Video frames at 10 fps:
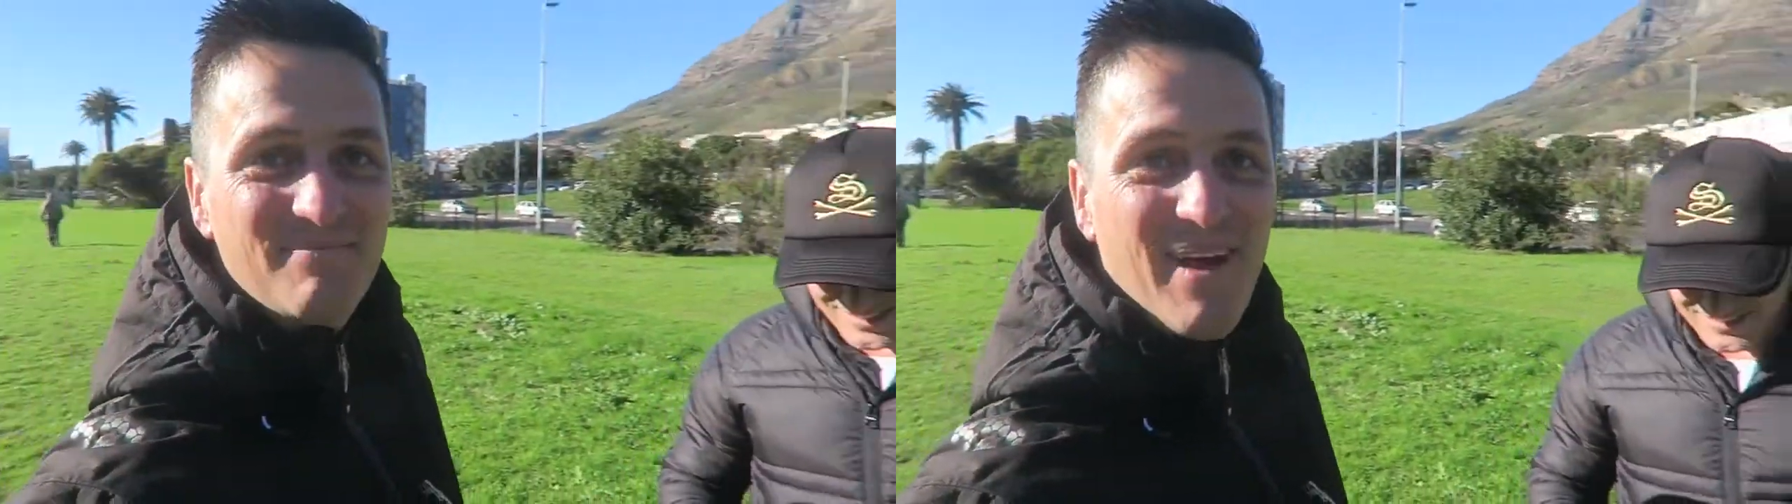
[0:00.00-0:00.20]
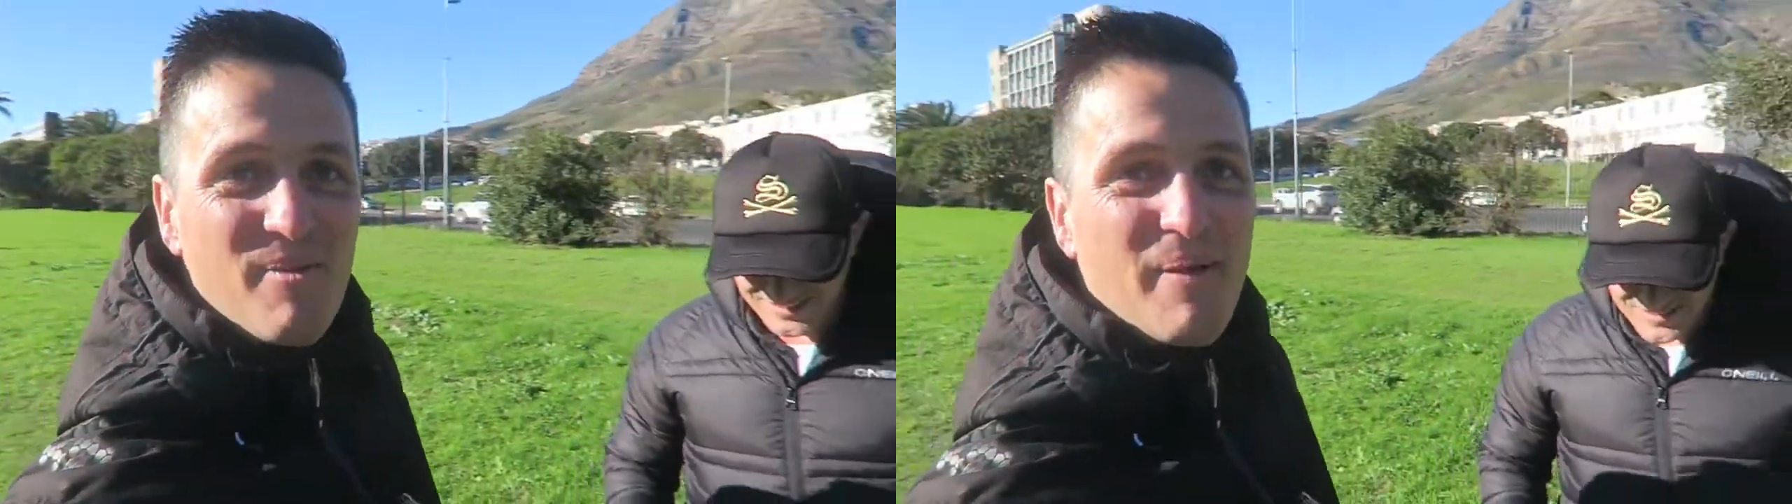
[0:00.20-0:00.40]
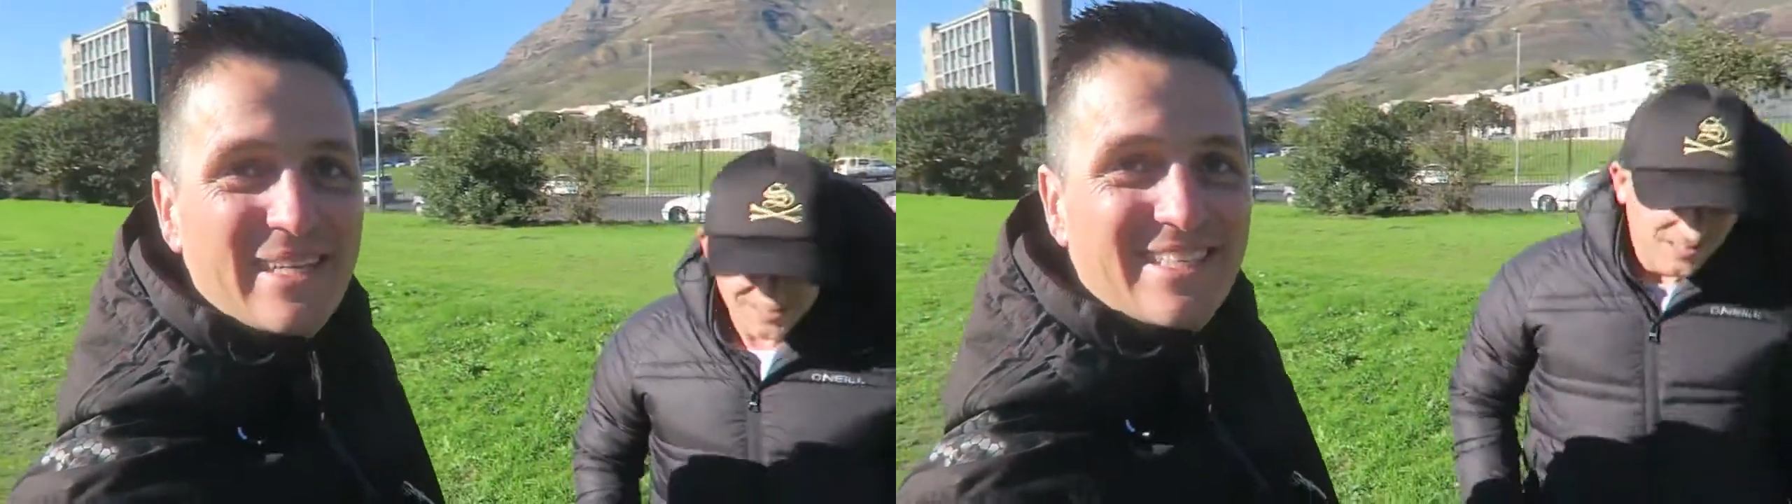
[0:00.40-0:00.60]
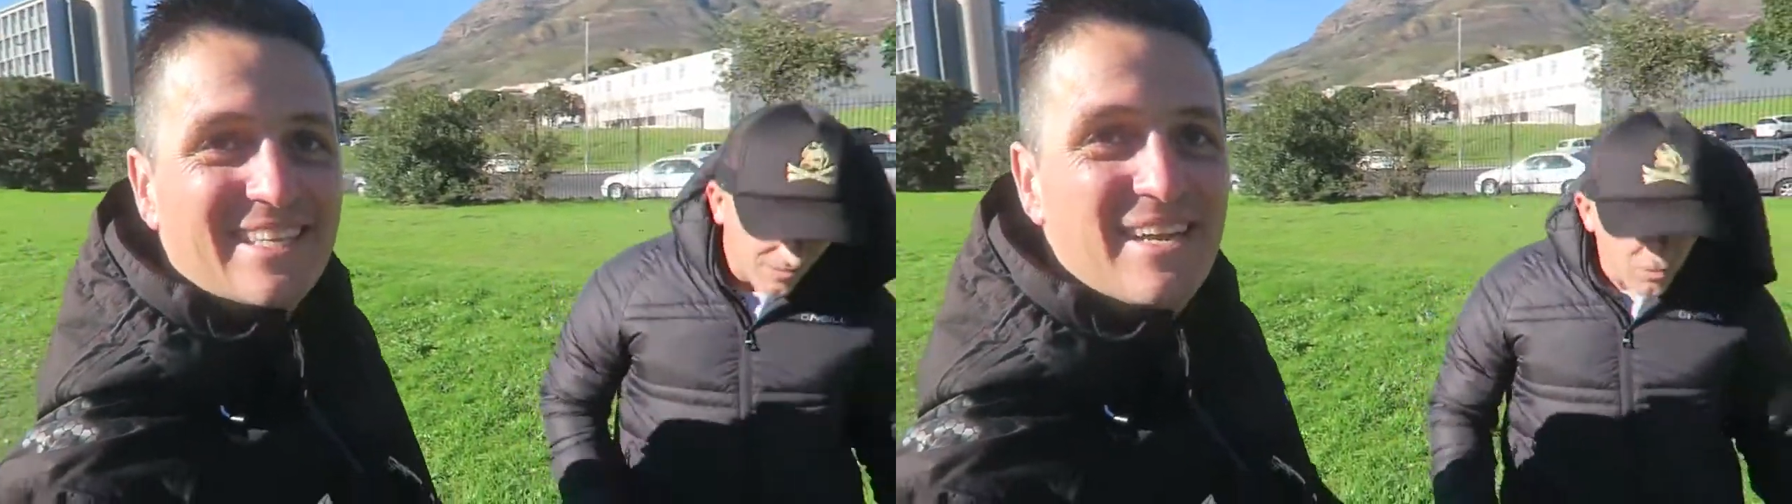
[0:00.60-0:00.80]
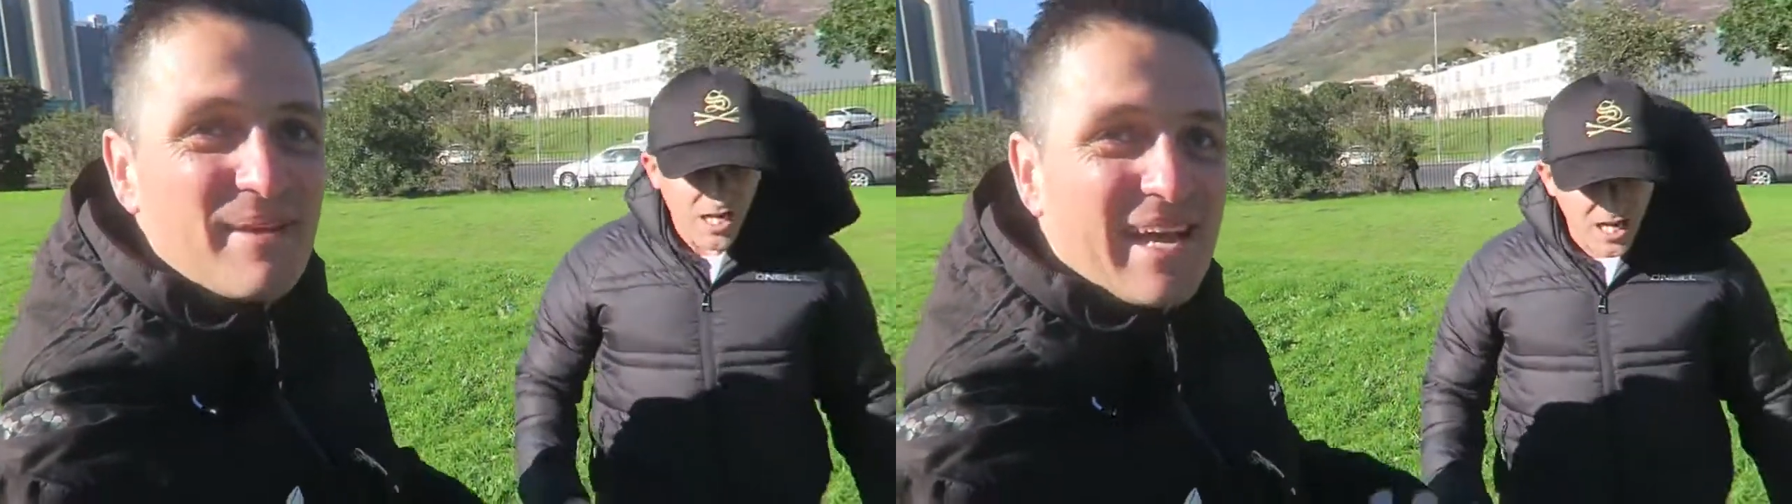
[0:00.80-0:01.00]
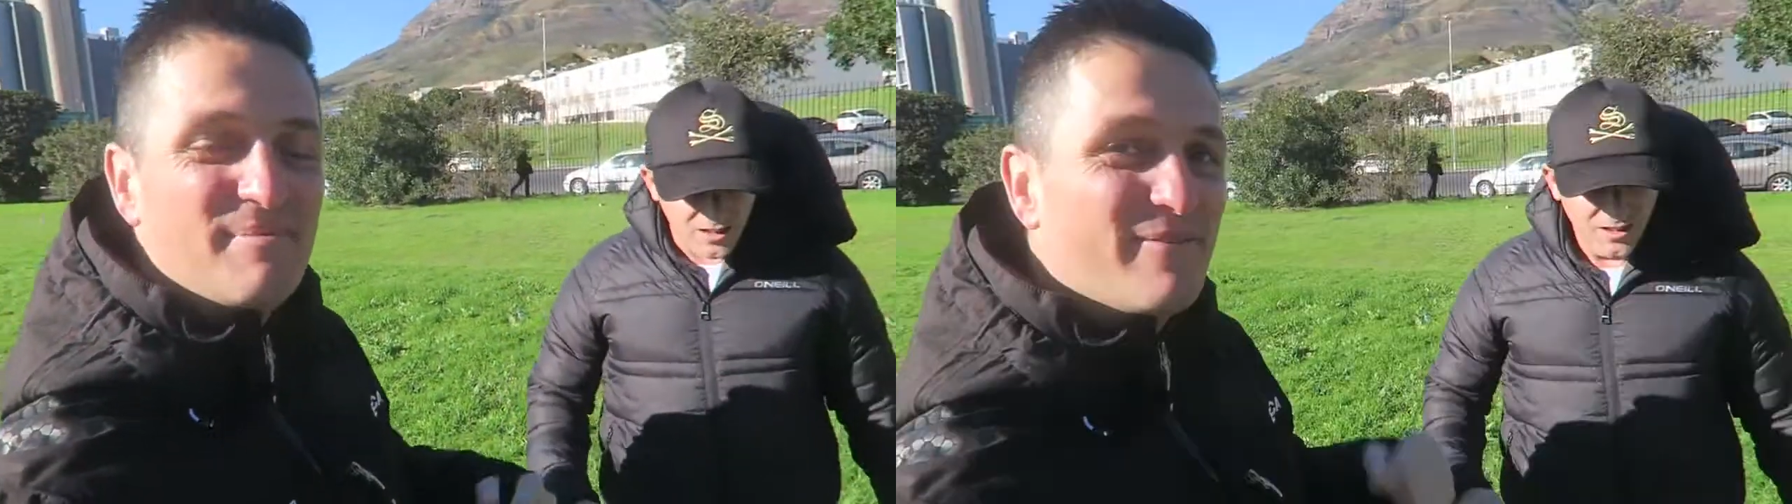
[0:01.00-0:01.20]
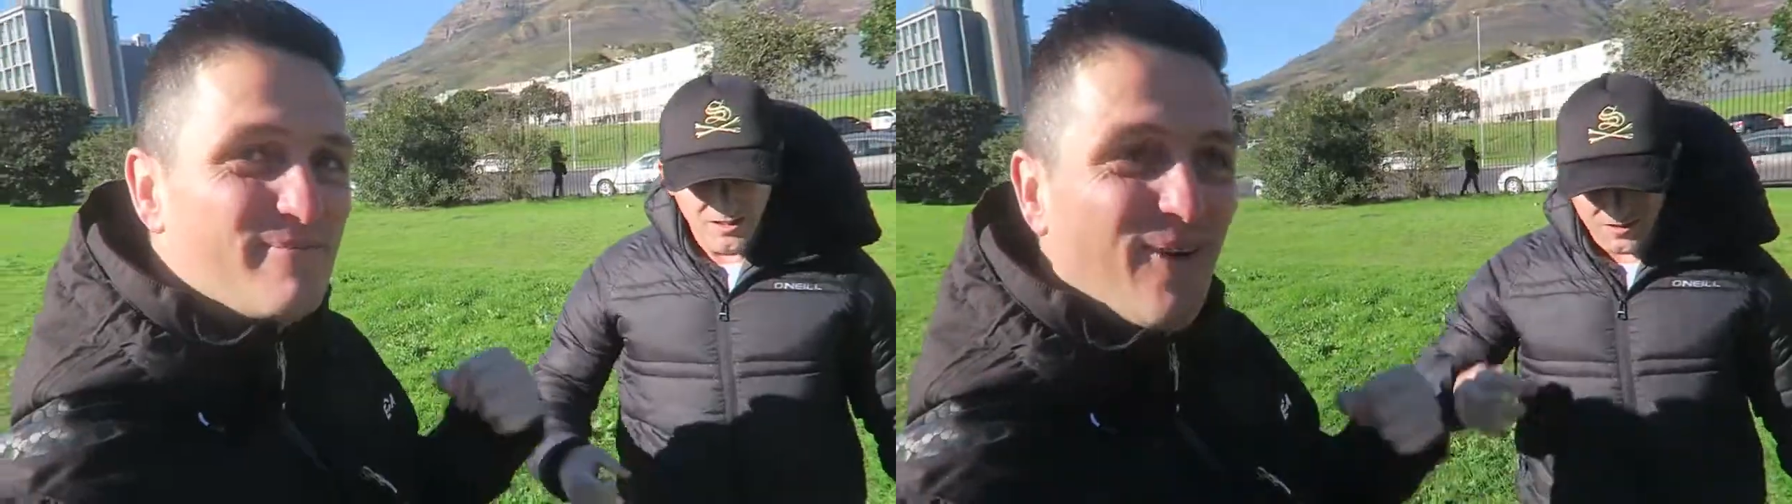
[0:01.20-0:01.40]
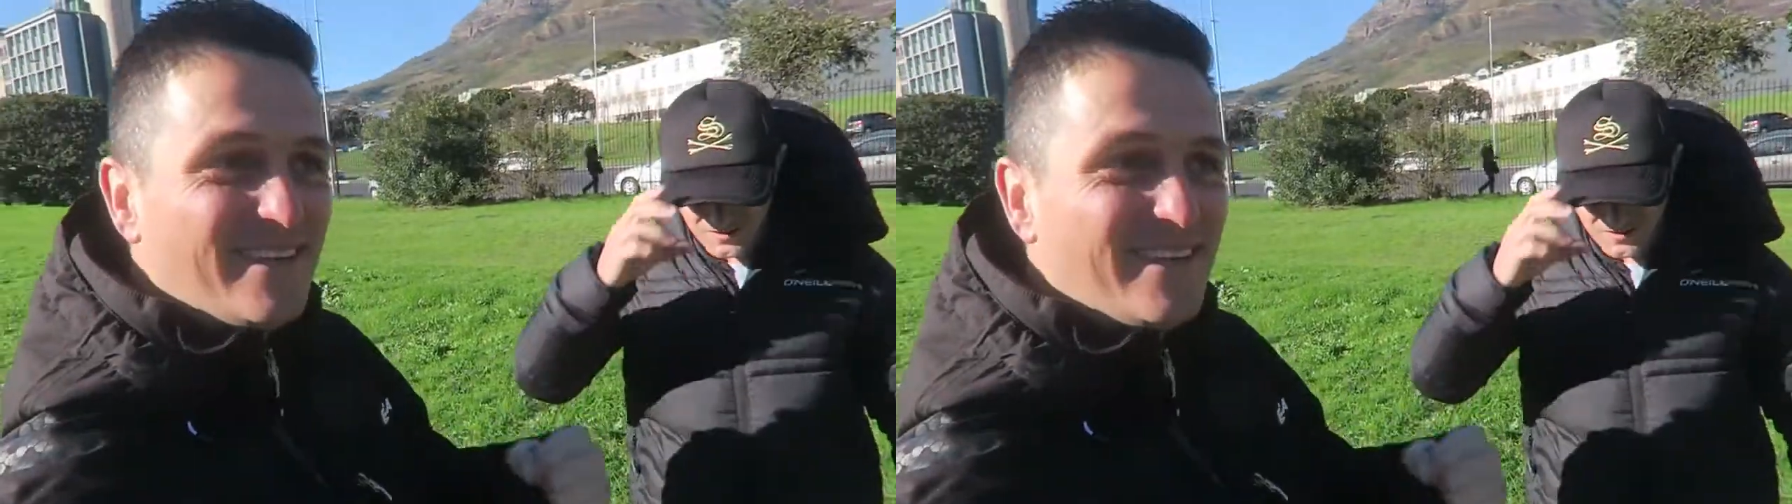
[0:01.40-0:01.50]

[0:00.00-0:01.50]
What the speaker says: malpass is going to become even more